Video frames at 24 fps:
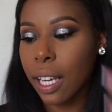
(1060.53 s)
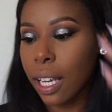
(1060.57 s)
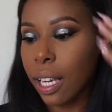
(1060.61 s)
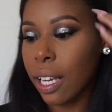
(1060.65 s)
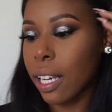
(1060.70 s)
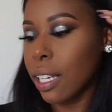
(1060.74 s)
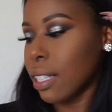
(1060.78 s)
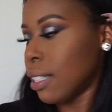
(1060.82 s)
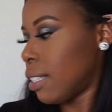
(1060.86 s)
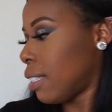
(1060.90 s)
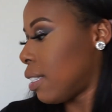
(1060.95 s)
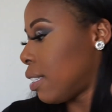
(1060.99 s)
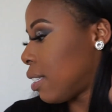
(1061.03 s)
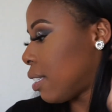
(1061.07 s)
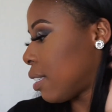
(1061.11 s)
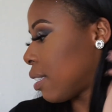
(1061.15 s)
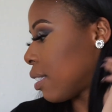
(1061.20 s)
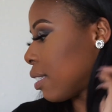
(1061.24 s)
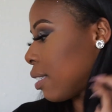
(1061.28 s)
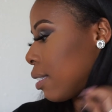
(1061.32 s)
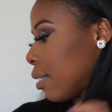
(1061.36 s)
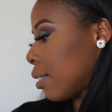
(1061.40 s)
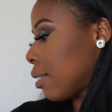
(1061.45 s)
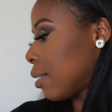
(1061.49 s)
its
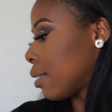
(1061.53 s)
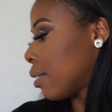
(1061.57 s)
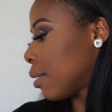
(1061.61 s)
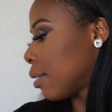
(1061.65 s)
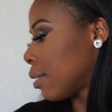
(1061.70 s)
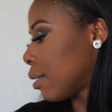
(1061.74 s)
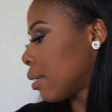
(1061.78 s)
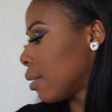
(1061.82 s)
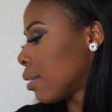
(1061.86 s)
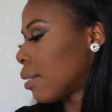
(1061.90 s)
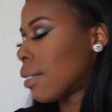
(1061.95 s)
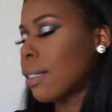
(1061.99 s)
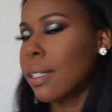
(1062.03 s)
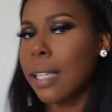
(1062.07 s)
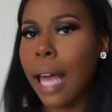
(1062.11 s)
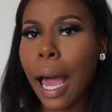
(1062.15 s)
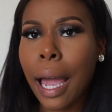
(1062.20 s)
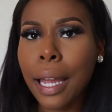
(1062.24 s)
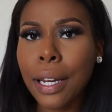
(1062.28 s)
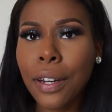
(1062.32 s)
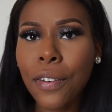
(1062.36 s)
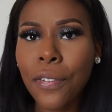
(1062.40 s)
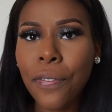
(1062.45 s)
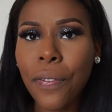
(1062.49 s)

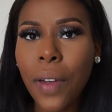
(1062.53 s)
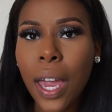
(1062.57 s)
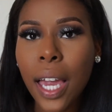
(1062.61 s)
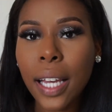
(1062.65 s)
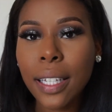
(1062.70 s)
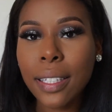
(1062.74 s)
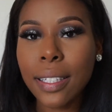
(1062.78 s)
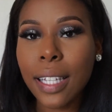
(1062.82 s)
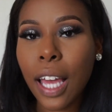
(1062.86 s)
side effects.